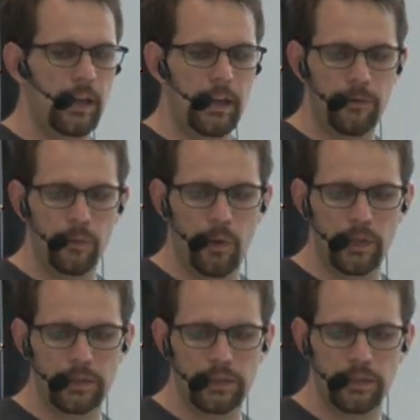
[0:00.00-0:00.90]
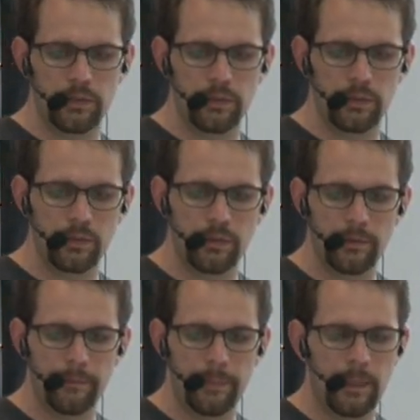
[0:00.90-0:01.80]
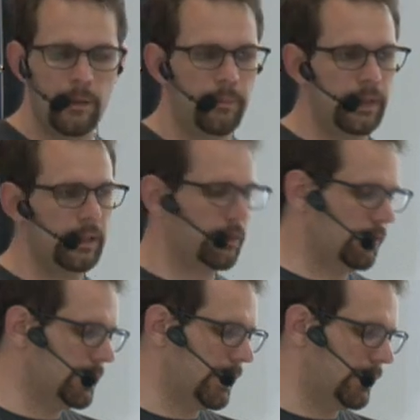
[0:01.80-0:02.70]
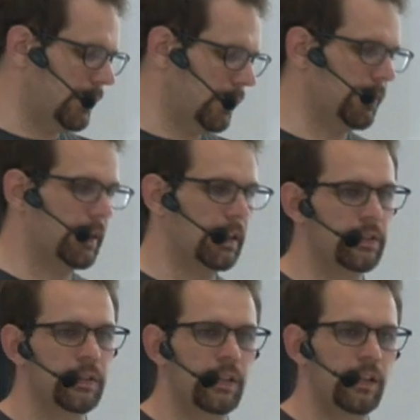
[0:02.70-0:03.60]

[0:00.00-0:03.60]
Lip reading: if you wanted to build tools that deal with it,